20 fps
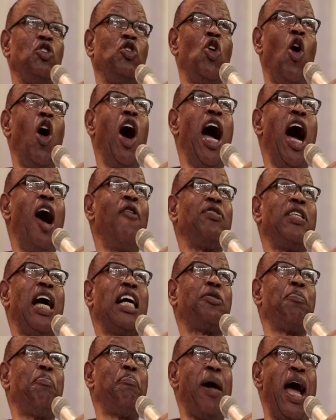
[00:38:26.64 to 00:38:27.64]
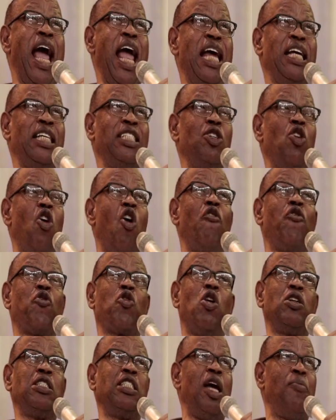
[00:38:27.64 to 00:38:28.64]
Don't have that mind of
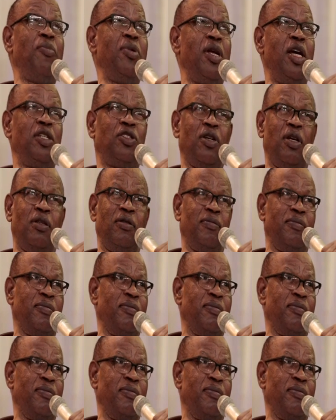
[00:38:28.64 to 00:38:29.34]
condemnation.